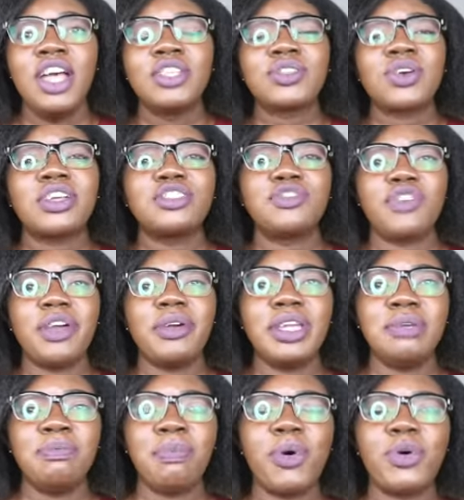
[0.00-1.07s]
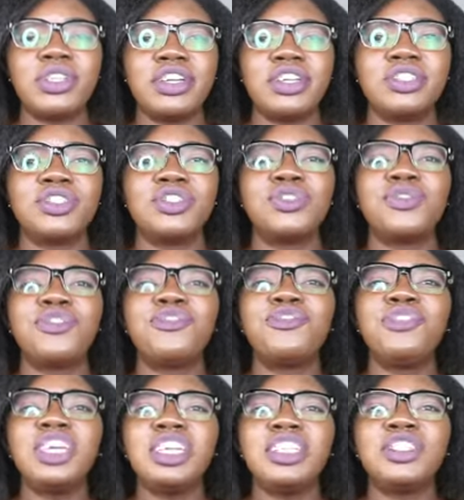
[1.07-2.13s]
So it's very important you
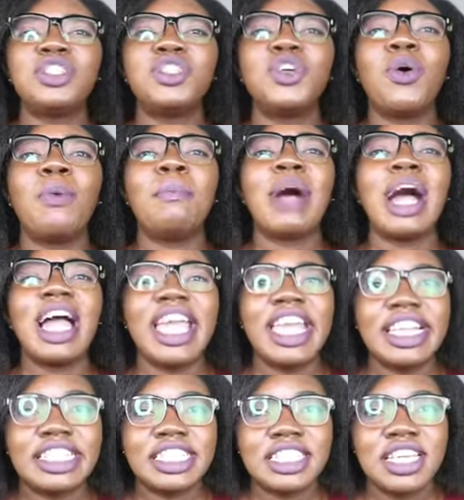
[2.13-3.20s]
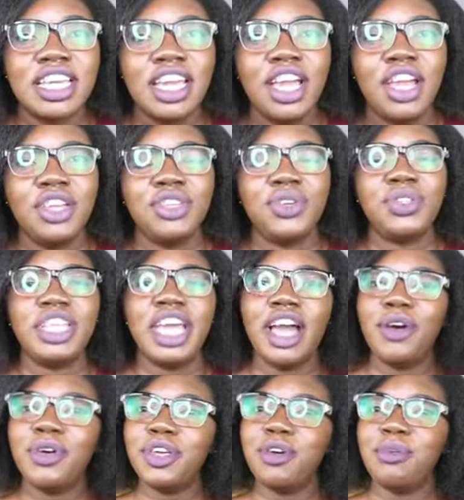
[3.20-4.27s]
feed your mind. You
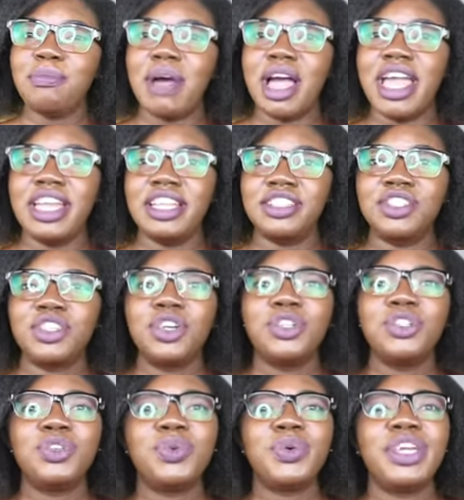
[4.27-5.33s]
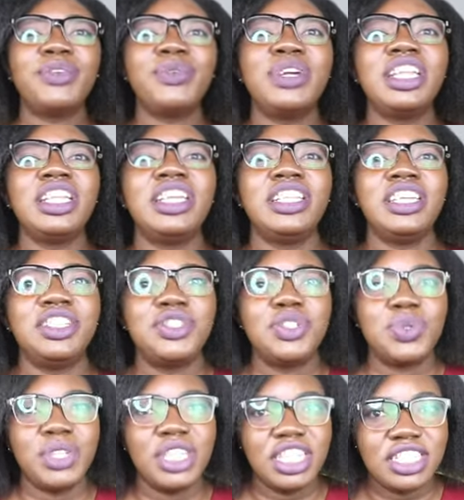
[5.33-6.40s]
tell your mind, do we really need
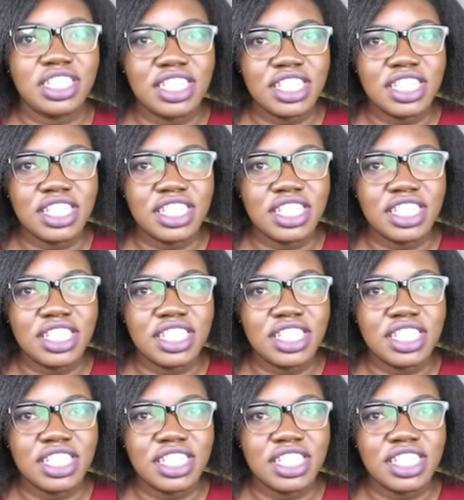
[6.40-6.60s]
to eat